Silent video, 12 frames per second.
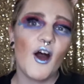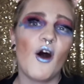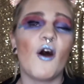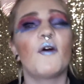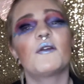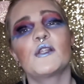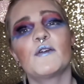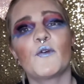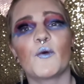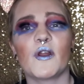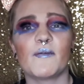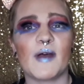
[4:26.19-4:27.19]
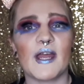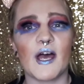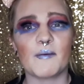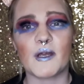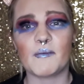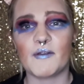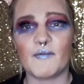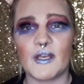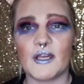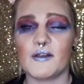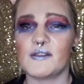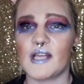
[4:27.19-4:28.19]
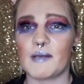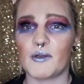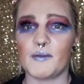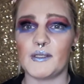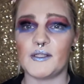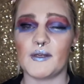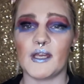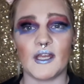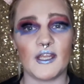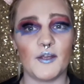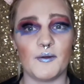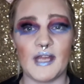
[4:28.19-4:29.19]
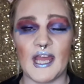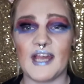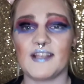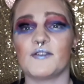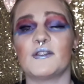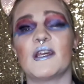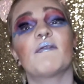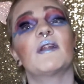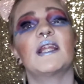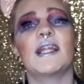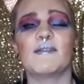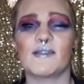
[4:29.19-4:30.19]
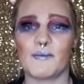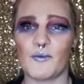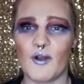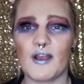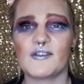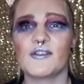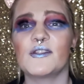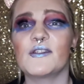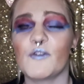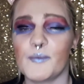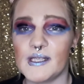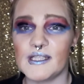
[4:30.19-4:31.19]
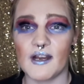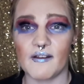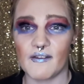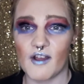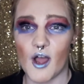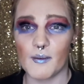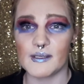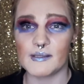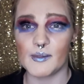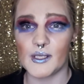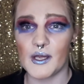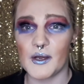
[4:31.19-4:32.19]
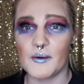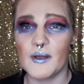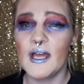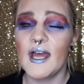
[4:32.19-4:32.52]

Also, for one of my upcoming videos, I'm going to be doing a Q&A, so definitely leave some questions for me down in the comments below,